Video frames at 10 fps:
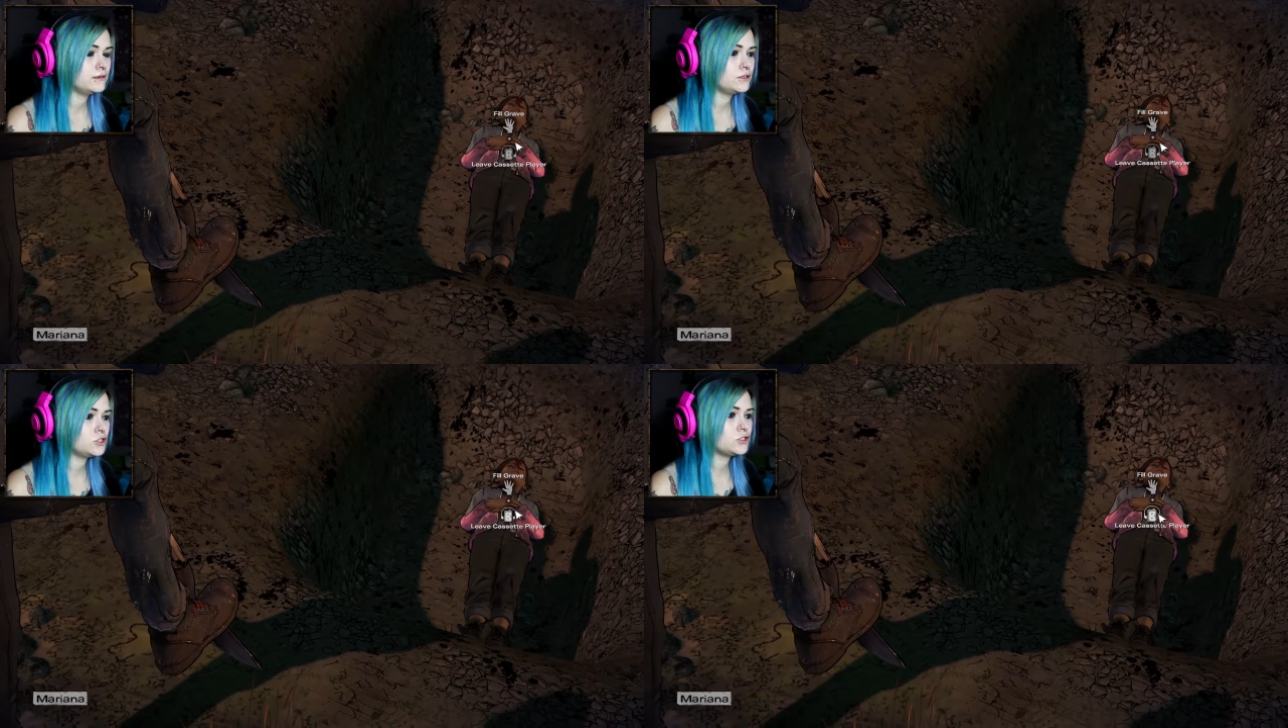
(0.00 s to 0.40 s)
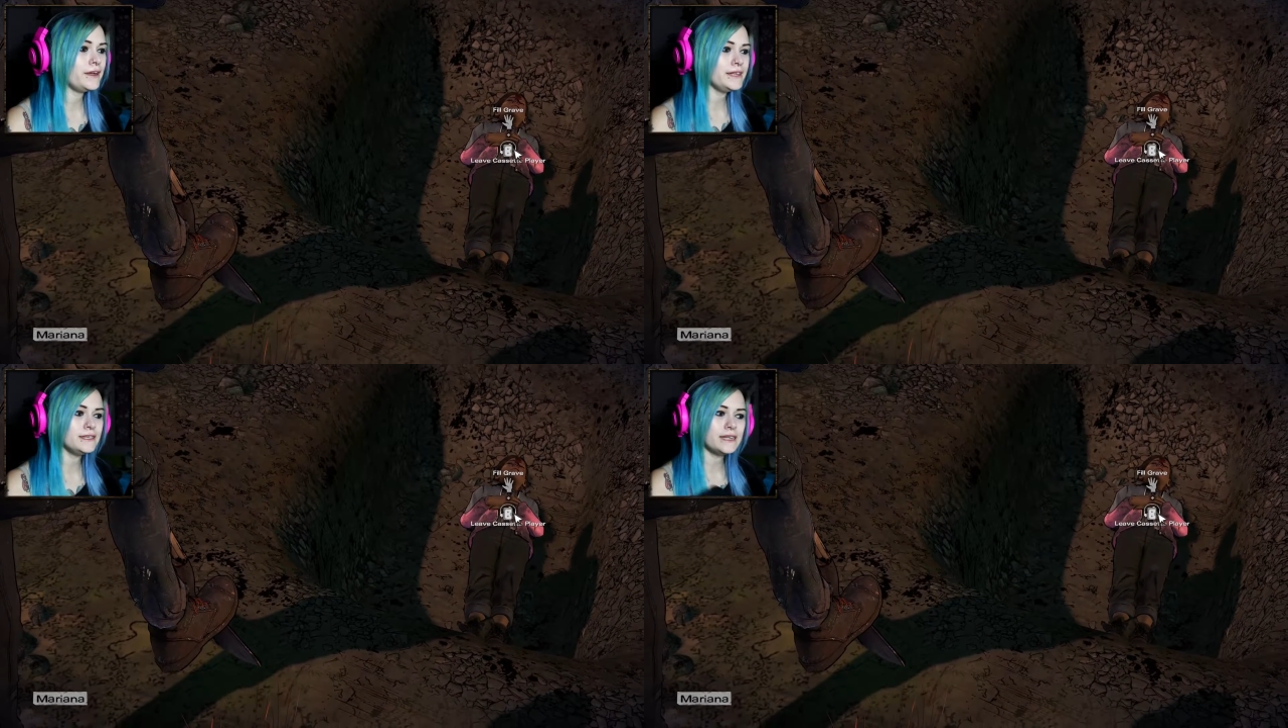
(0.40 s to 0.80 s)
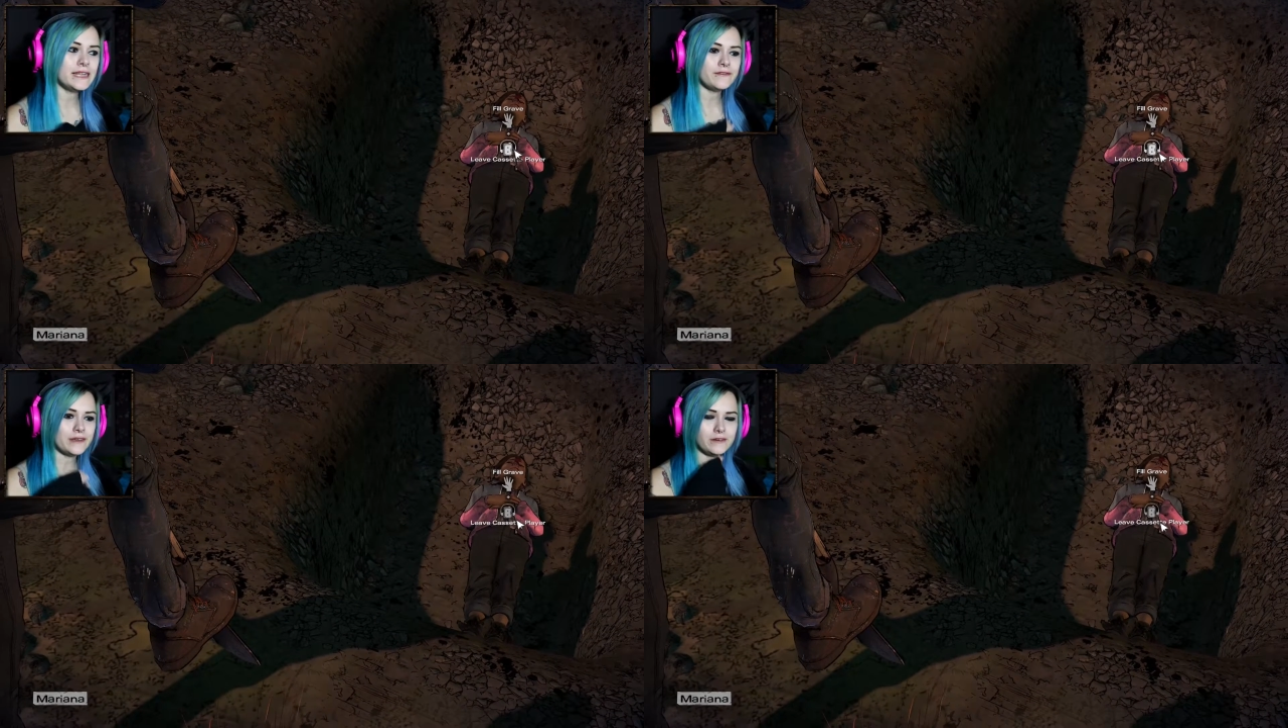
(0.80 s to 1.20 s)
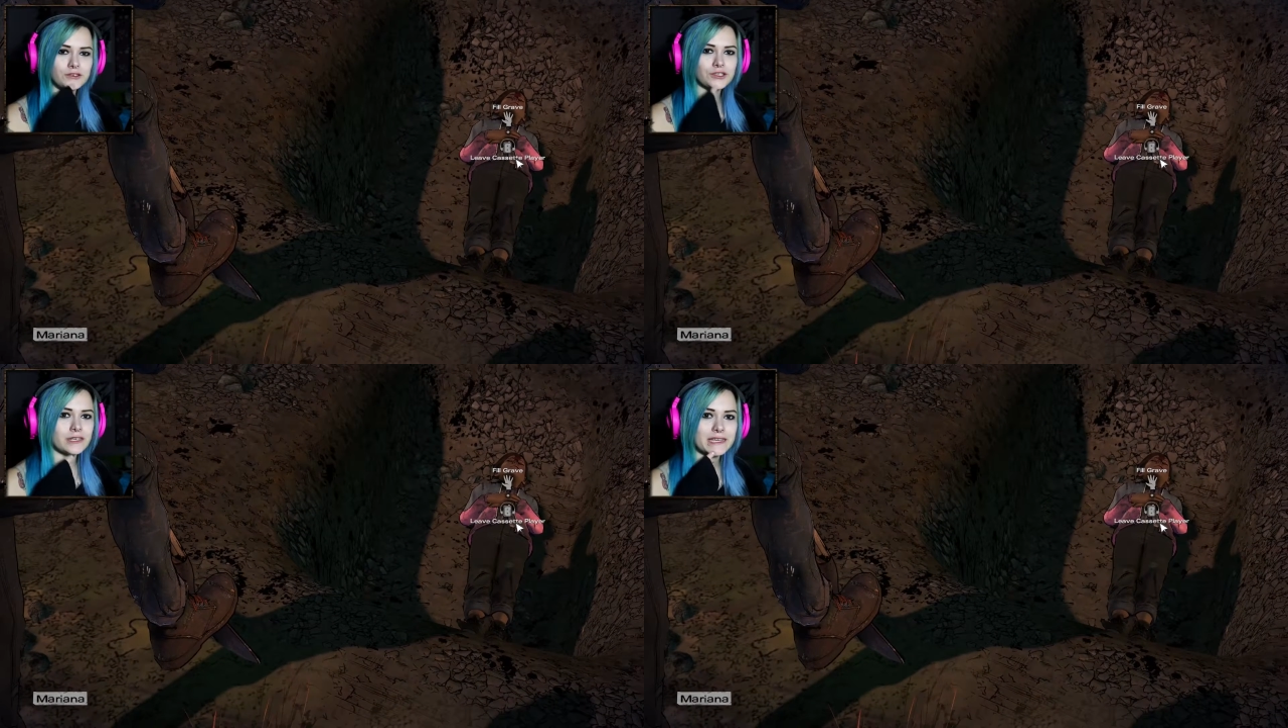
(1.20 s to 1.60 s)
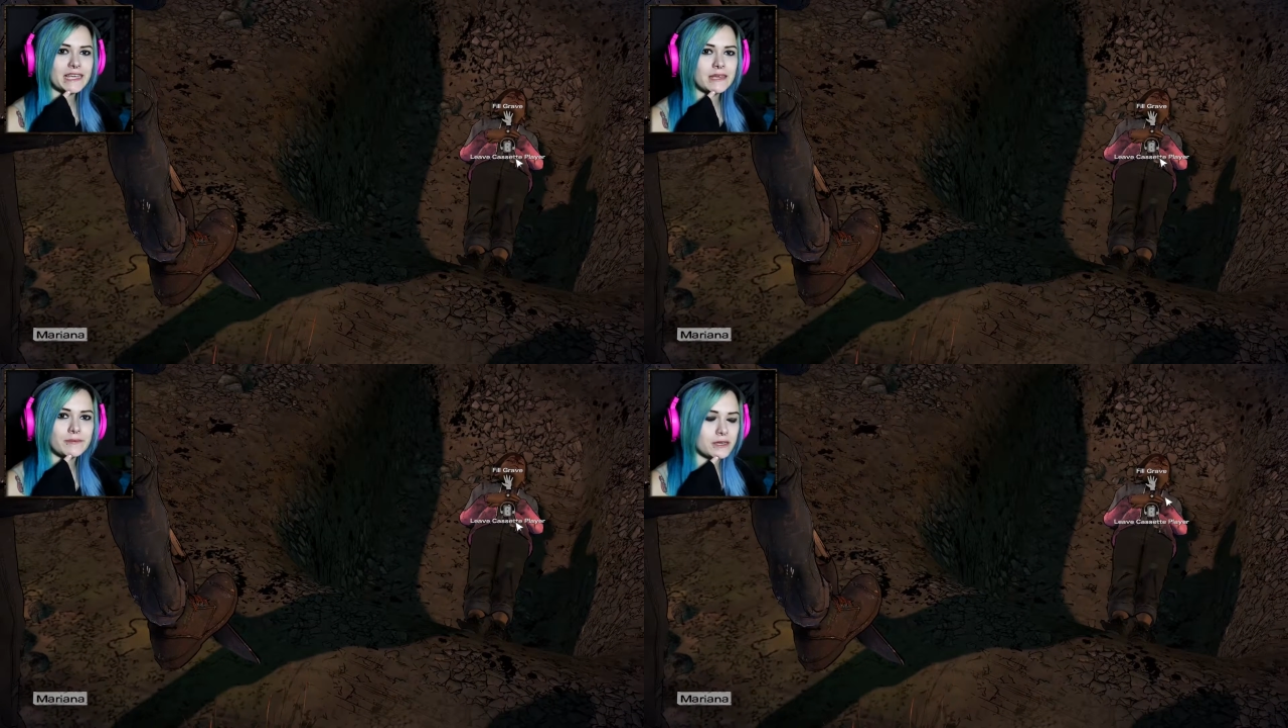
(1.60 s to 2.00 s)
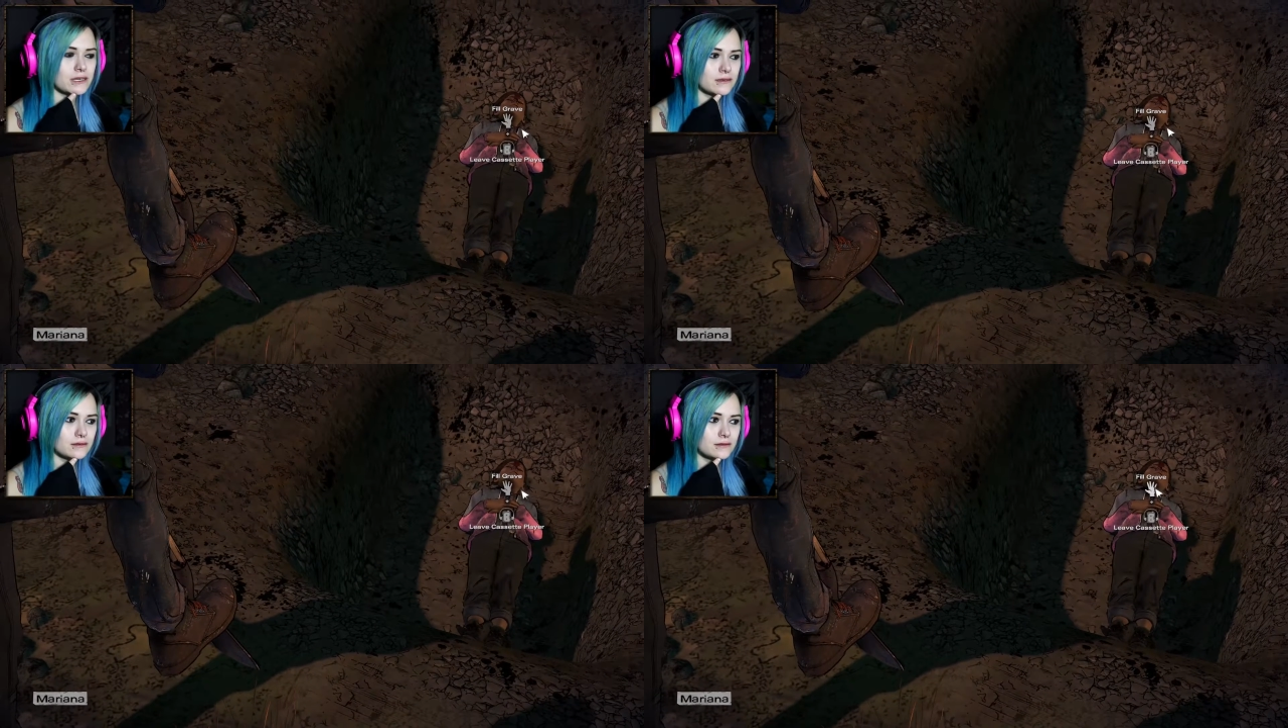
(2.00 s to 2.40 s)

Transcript: Should I leave it or should I keep it?